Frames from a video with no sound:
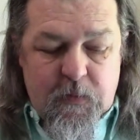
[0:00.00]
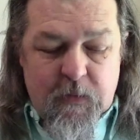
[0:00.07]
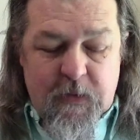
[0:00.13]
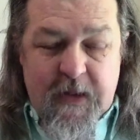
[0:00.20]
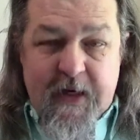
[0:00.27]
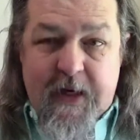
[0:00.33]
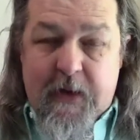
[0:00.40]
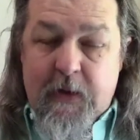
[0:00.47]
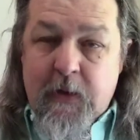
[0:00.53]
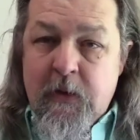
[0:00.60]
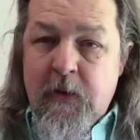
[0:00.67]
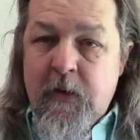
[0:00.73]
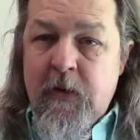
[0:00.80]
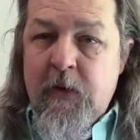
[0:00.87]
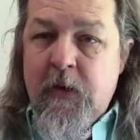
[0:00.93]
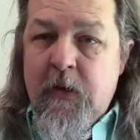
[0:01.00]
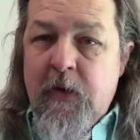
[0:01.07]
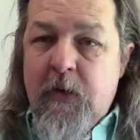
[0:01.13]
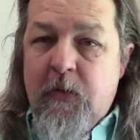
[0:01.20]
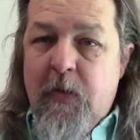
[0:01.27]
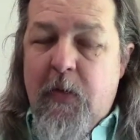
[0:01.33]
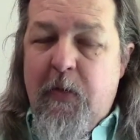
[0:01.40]
Now,
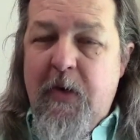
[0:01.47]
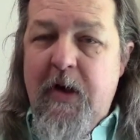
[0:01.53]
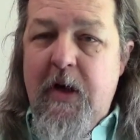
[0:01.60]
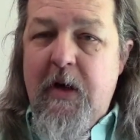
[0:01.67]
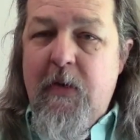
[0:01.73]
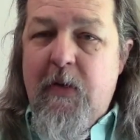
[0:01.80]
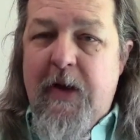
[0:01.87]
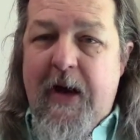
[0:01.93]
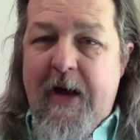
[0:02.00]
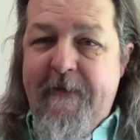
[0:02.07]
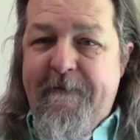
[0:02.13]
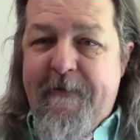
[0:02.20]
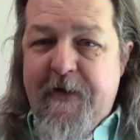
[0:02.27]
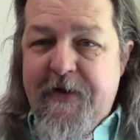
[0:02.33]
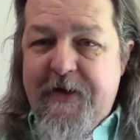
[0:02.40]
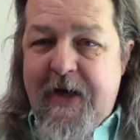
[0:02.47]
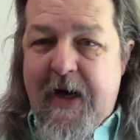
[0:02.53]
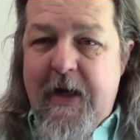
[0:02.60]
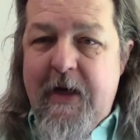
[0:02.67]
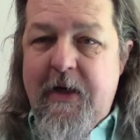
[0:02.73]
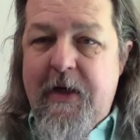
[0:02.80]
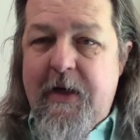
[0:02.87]
when we when I first
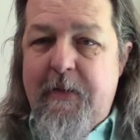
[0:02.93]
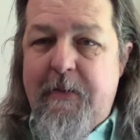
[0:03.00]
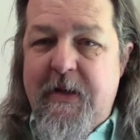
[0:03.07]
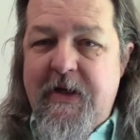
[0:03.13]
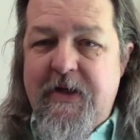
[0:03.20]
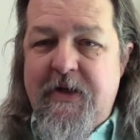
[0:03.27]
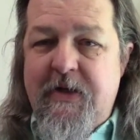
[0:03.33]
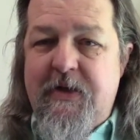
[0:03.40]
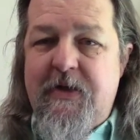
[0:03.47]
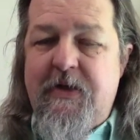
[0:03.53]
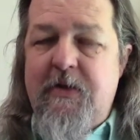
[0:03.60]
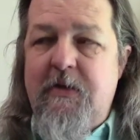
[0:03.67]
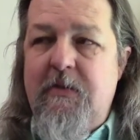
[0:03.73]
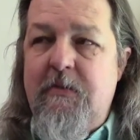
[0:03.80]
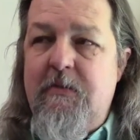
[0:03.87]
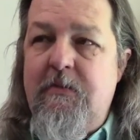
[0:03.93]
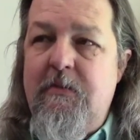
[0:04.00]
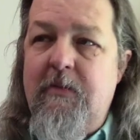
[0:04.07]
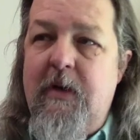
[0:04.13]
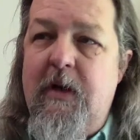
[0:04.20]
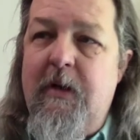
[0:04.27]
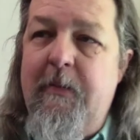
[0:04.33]
got into the business
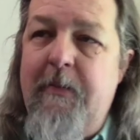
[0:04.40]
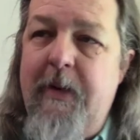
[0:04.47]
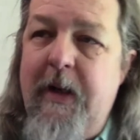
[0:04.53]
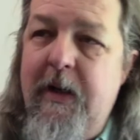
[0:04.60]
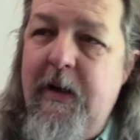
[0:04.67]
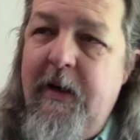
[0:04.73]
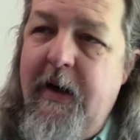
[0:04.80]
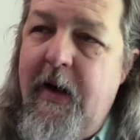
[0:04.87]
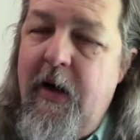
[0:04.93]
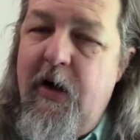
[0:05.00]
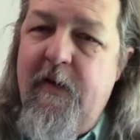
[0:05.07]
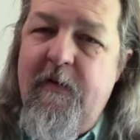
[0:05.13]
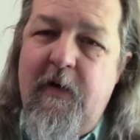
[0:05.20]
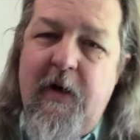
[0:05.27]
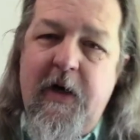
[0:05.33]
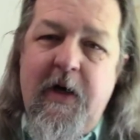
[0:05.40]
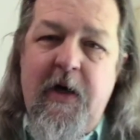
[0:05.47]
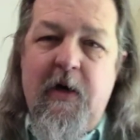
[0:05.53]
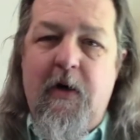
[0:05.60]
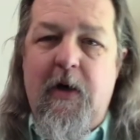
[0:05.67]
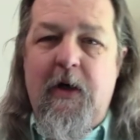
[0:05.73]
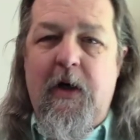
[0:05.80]
a little over a
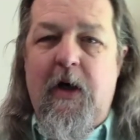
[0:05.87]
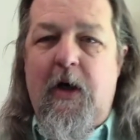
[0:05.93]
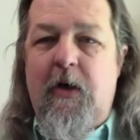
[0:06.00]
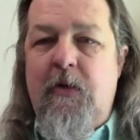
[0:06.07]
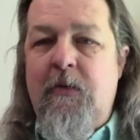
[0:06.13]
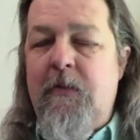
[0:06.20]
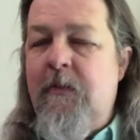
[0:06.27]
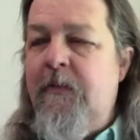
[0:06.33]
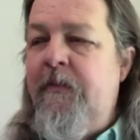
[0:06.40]
year ago,